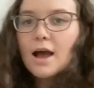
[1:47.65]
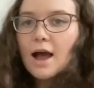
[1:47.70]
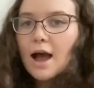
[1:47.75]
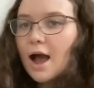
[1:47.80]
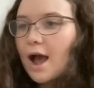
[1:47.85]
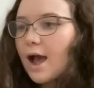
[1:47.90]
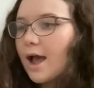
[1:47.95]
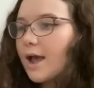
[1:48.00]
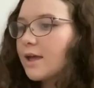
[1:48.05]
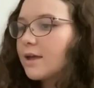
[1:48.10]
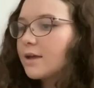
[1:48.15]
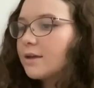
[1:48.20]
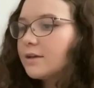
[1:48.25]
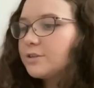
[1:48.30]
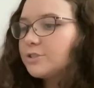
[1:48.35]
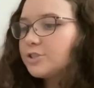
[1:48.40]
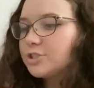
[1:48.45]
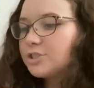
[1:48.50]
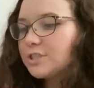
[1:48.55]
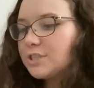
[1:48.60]
I
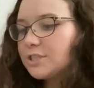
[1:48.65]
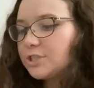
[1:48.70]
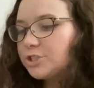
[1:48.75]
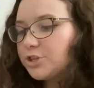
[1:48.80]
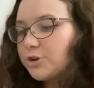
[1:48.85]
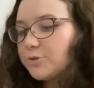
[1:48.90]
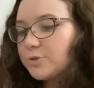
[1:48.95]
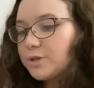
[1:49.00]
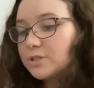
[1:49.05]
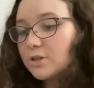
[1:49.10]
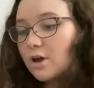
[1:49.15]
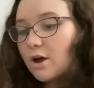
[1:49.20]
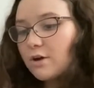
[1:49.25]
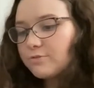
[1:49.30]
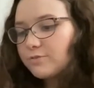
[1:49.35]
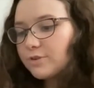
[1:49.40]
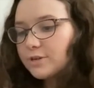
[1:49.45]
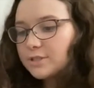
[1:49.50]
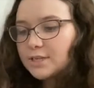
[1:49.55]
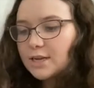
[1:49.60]
just need to show these off
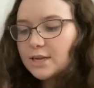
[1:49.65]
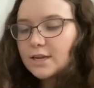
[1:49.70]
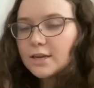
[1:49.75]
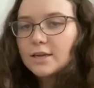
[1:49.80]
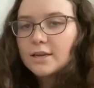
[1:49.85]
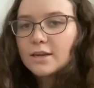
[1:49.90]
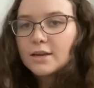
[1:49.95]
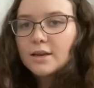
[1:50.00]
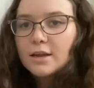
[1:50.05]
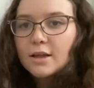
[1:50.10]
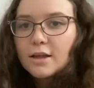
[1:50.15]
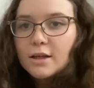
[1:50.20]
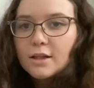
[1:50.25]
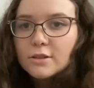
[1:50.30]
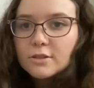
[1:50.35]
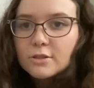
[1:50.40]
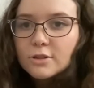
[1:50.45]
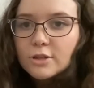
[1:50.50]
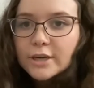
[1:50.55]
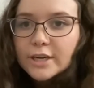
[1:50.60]
for a second.
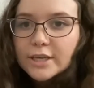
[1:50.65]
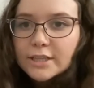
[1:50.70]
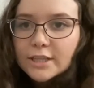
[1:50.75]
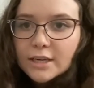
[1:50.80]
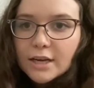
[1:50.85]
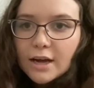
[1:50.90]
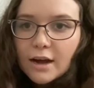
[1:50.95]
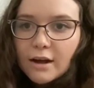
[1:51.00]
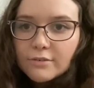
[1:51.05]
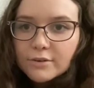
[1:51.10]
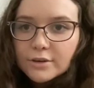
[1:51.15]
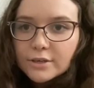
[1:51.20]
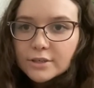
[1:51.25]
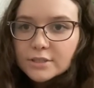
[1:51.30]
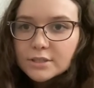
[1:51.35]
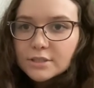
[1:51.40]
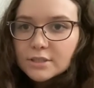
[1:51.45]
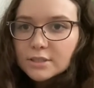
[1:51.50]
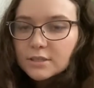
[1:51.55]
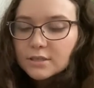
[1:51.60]
Look at the
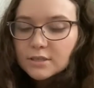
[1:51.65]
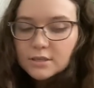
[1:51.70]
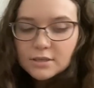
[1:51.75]
covers.